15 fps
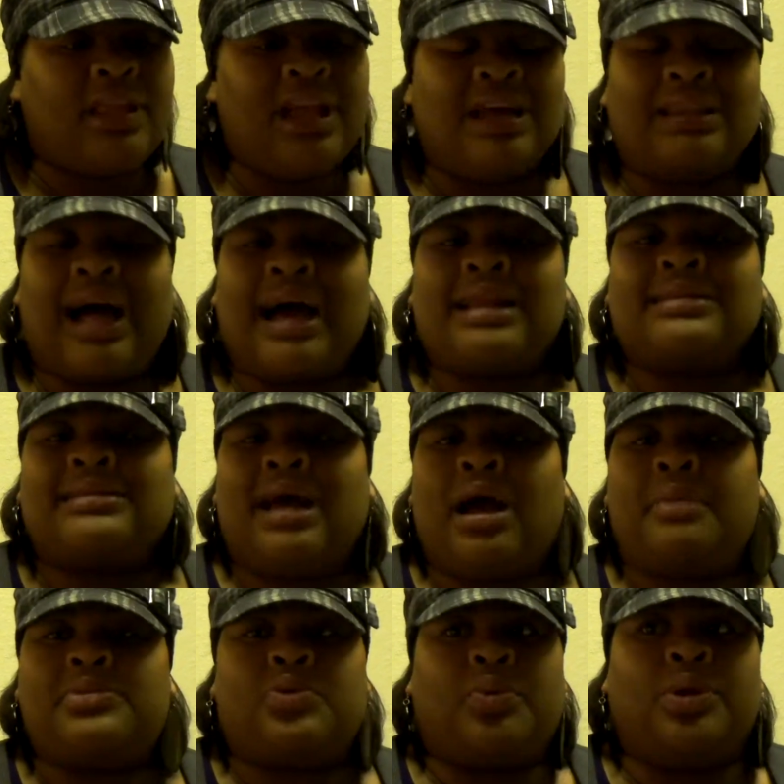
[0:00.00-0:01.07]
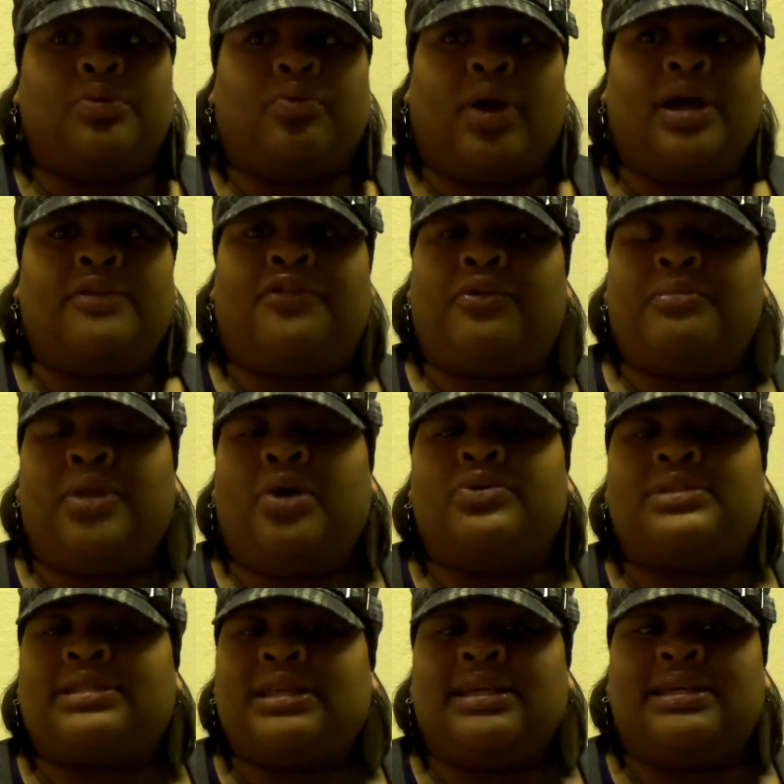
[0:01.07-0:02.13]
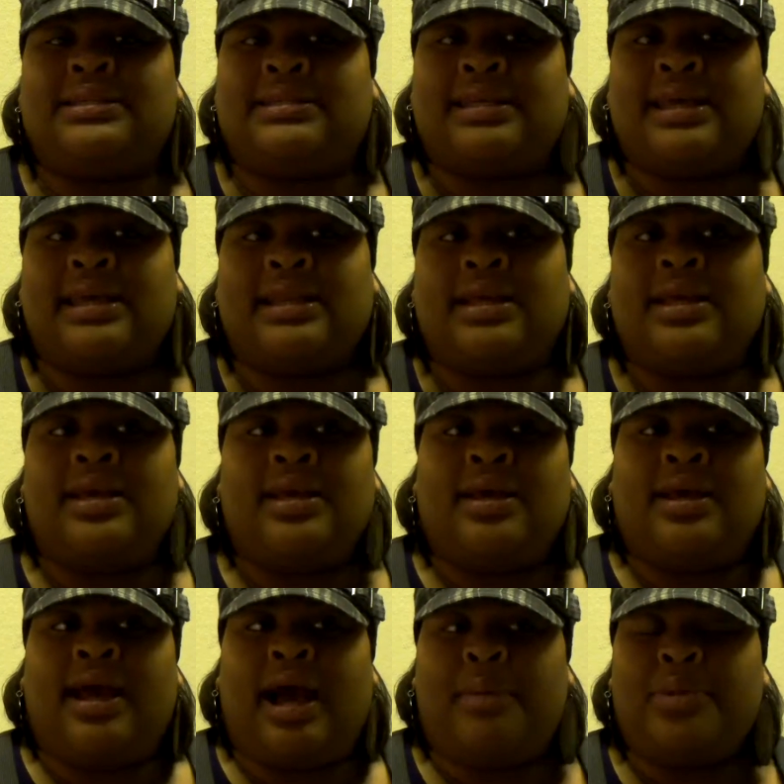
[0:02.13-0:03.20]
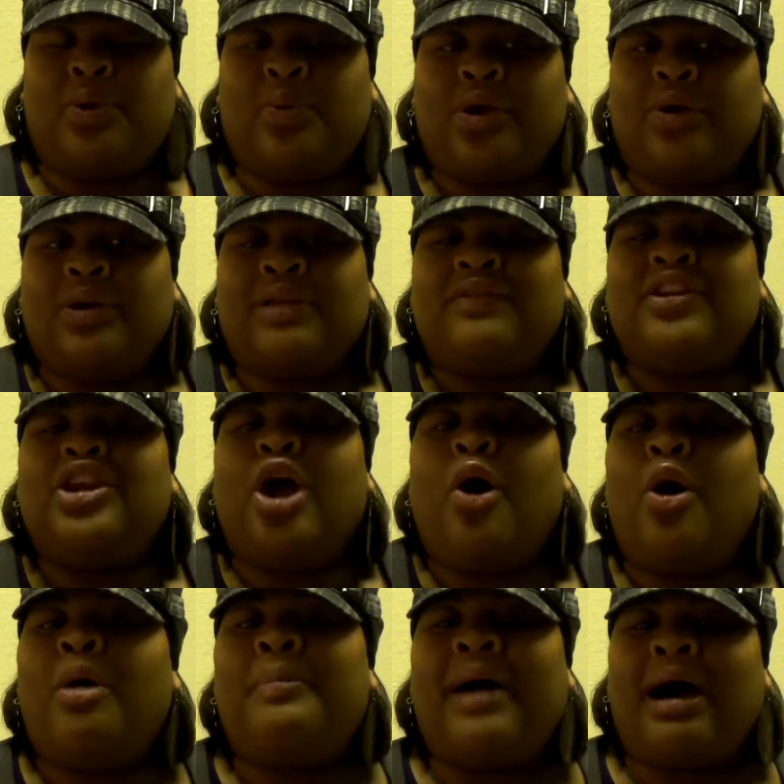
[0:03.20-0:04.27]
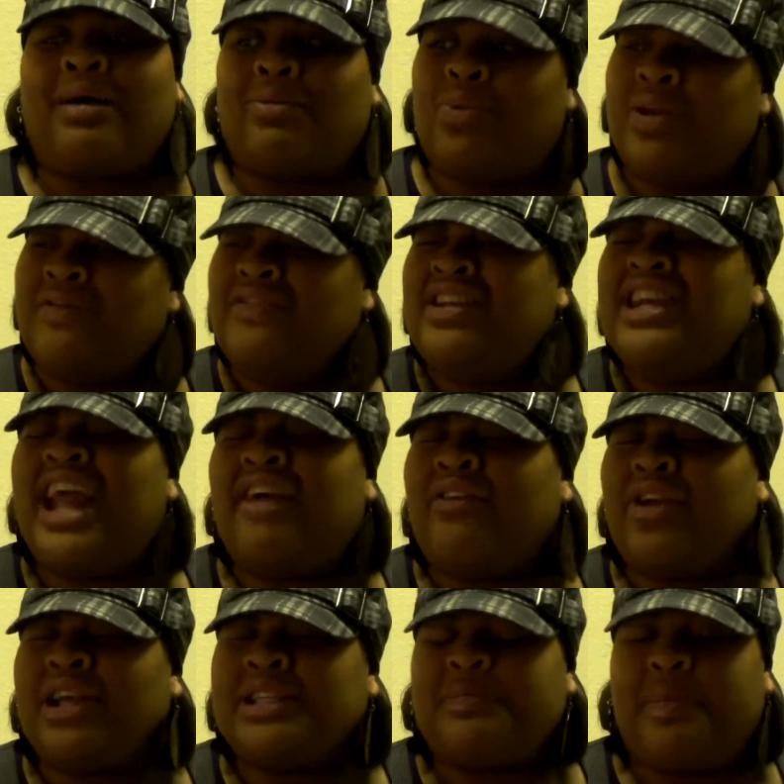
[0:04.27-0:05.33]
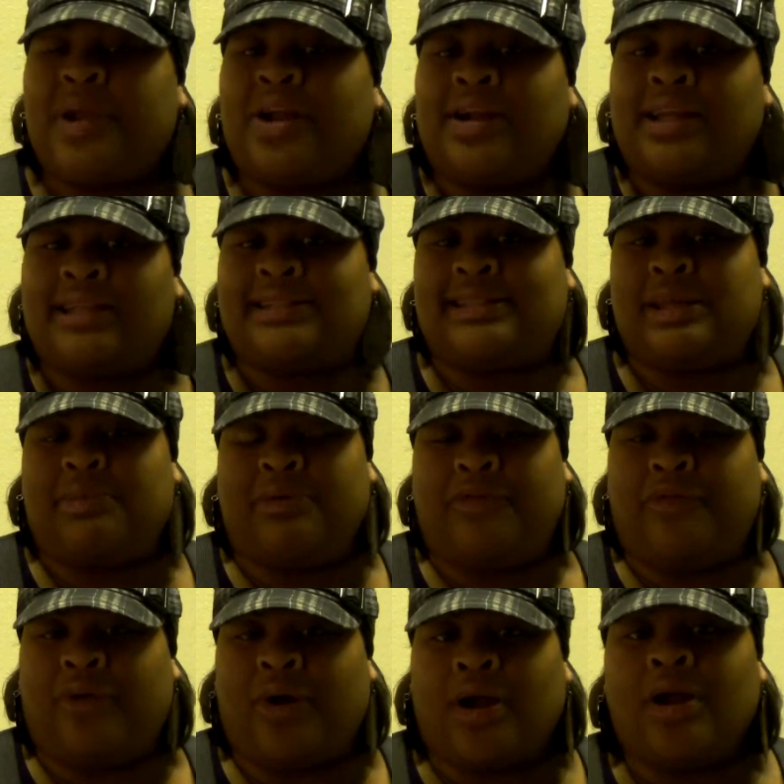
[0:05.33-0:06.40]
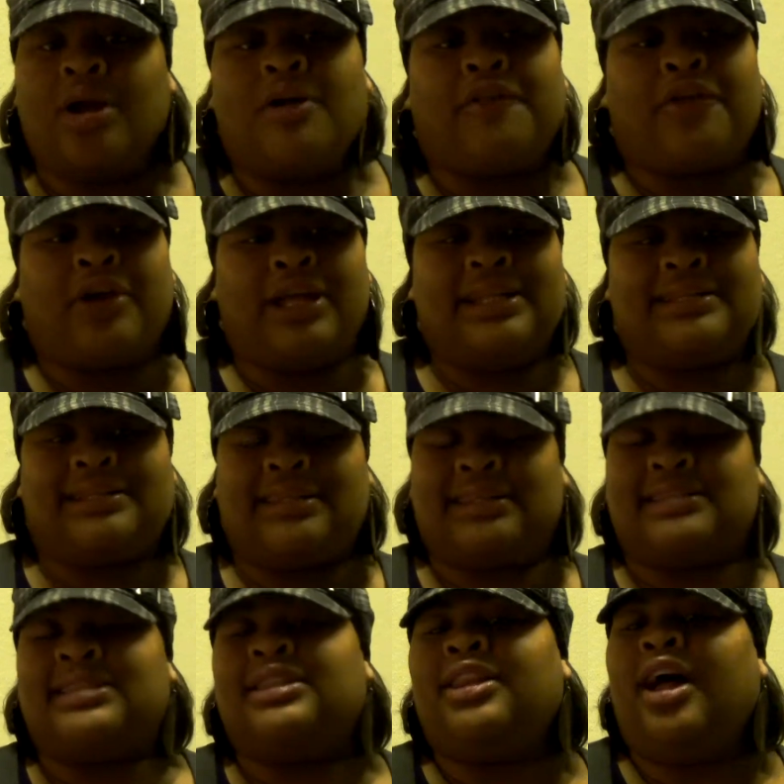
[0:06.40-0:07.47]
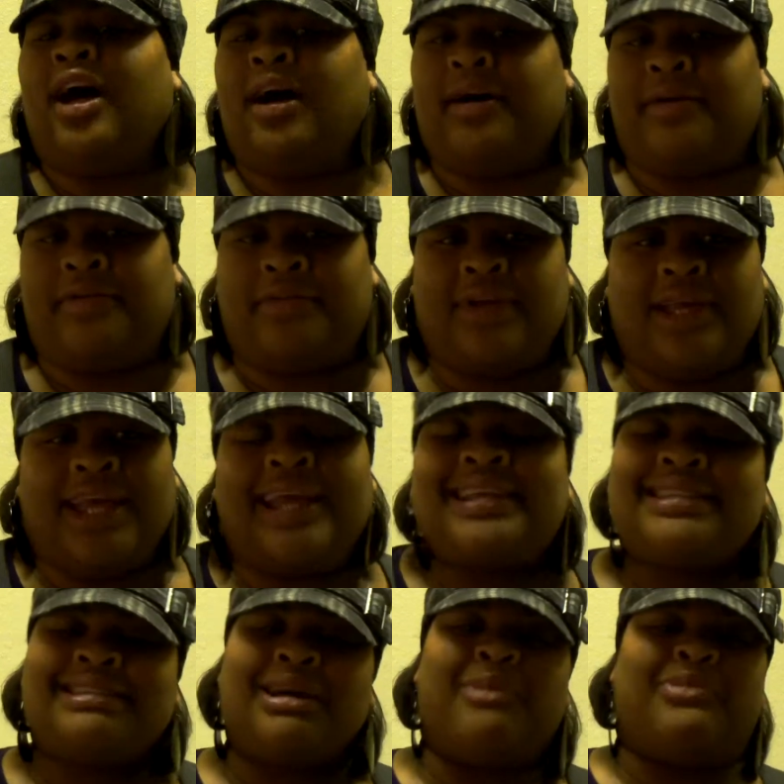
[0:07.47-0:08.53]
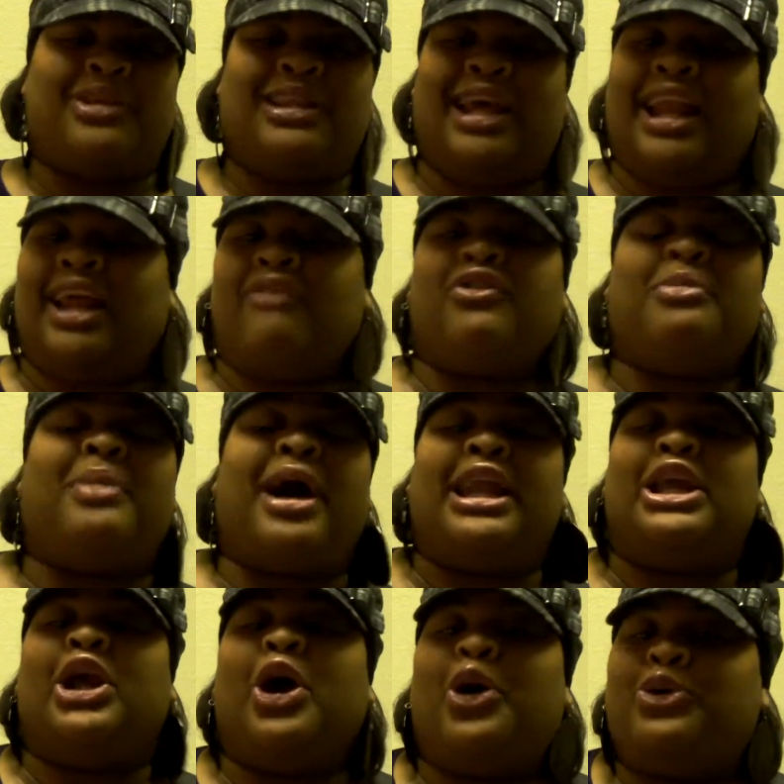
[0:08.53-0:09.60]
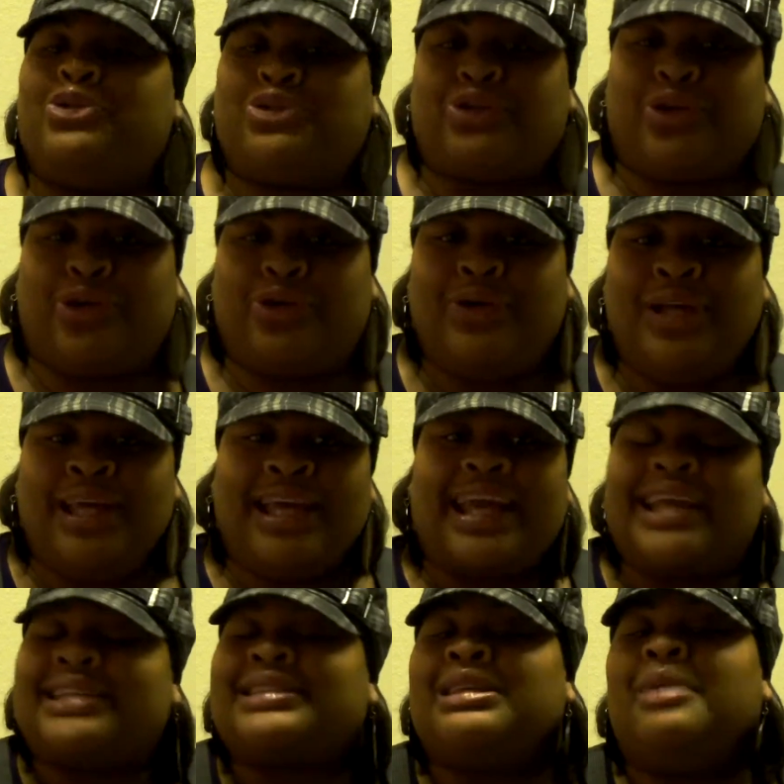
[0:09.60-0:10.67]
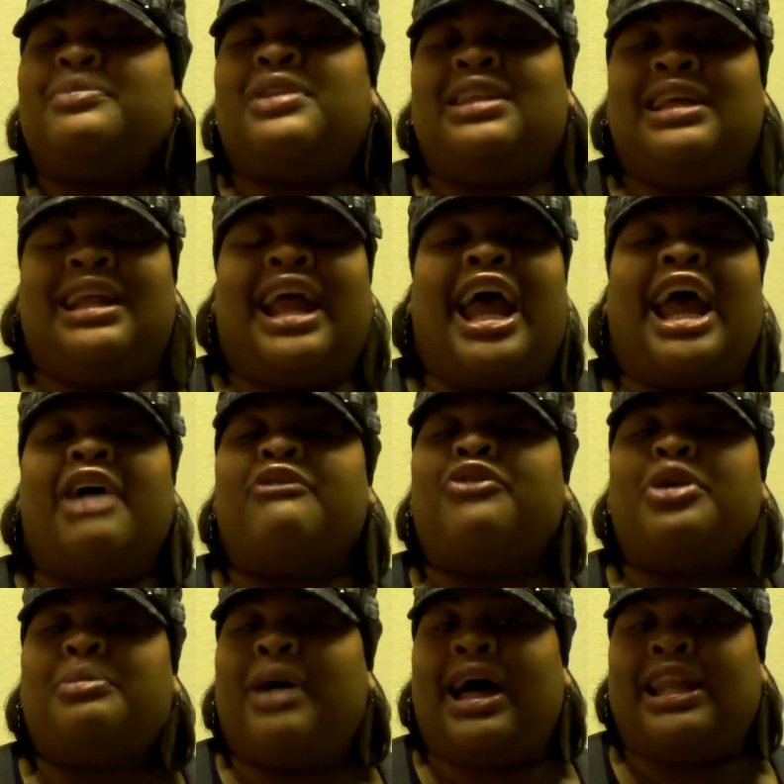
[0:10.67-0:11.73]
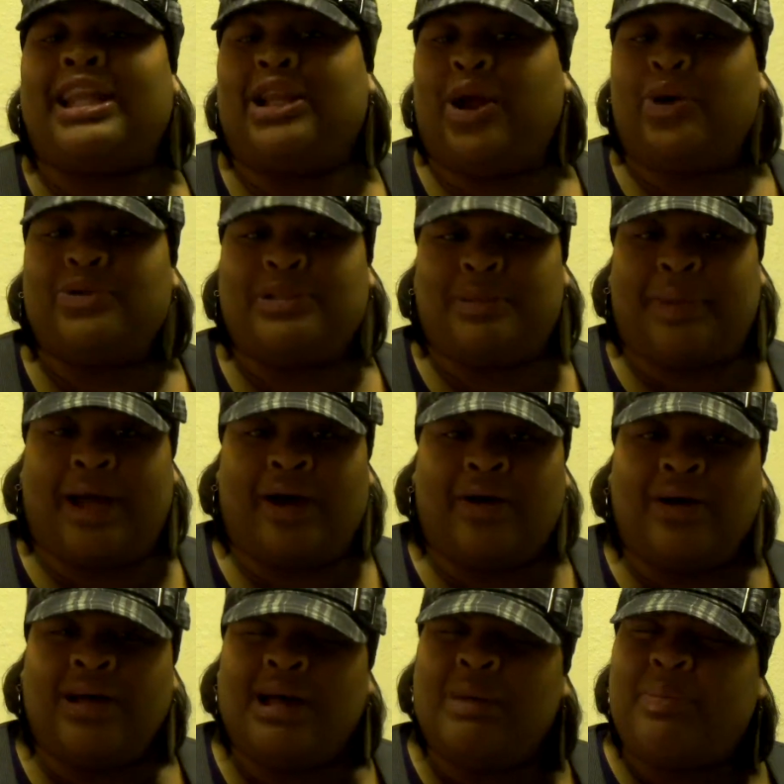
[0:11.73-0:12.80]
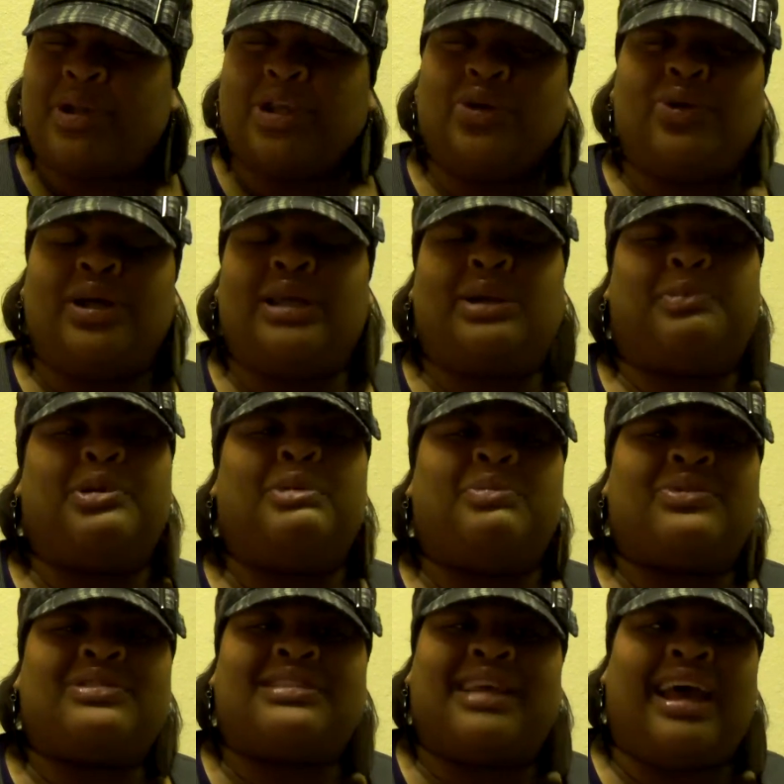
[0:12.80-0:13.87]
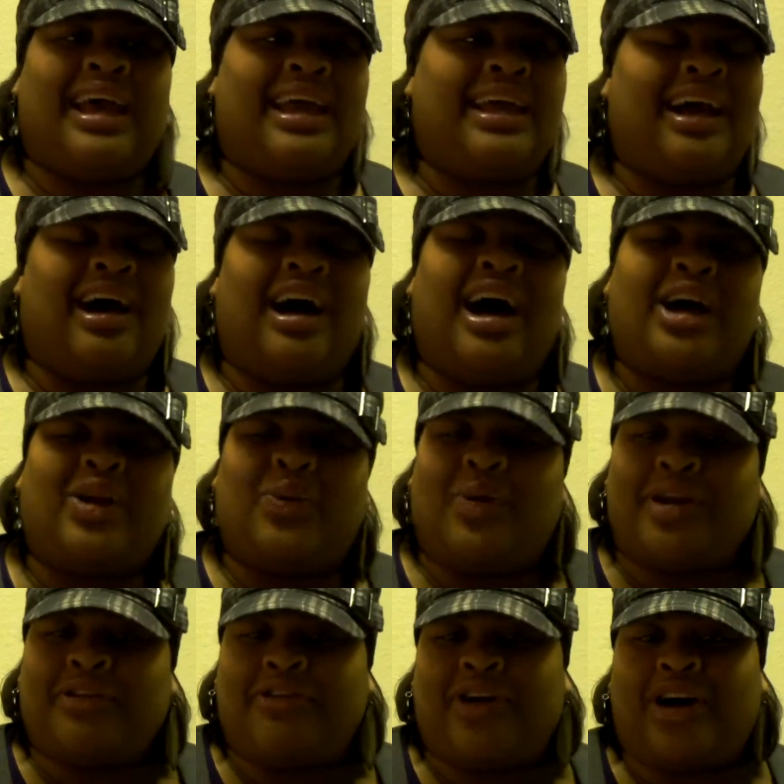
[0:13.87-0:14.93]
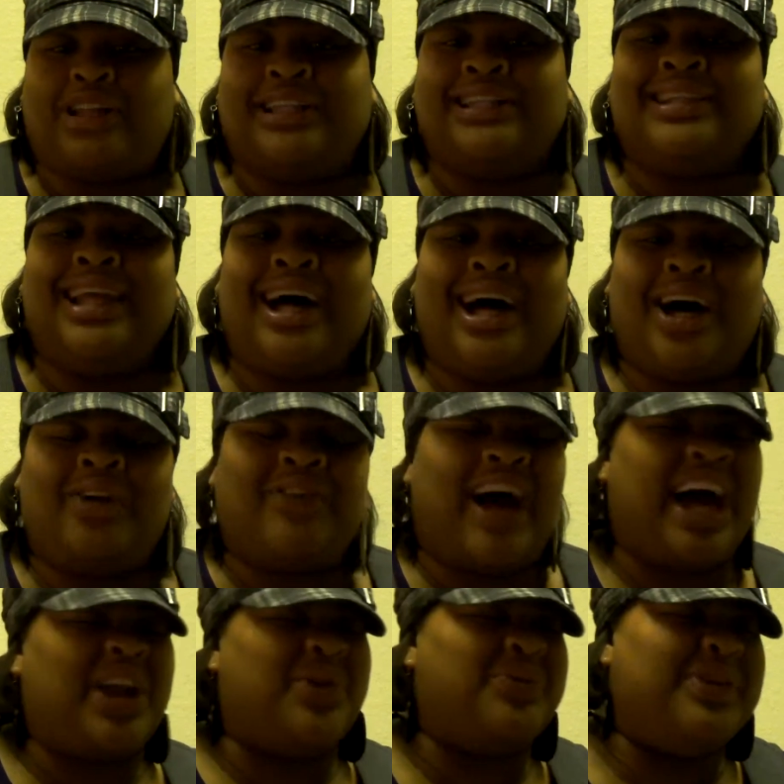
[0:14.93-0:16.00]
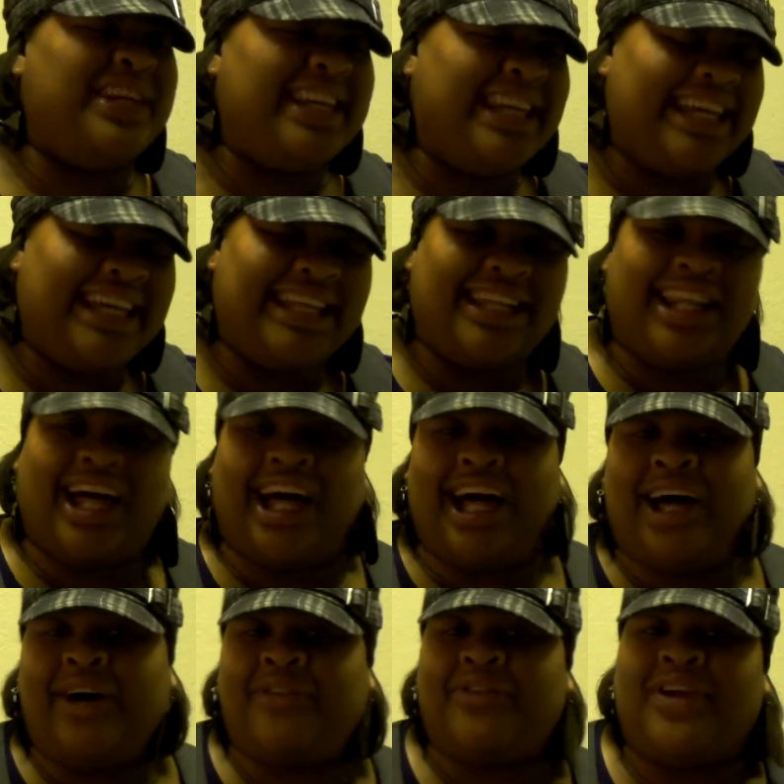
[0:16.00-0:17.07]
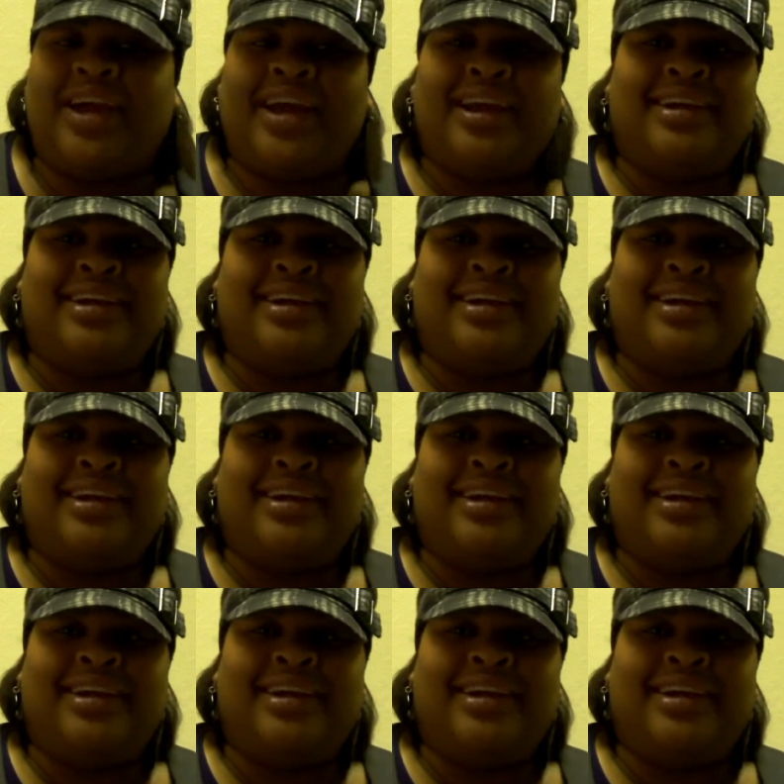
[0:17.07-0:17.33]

A lot of times we run from those things that, we don't even know about them. We've never experienced it before. For instance, love. It's something that everybody goes through. It's something that everybody knows about. But you'll hear people say, I don't want to fall in love. I don't need love.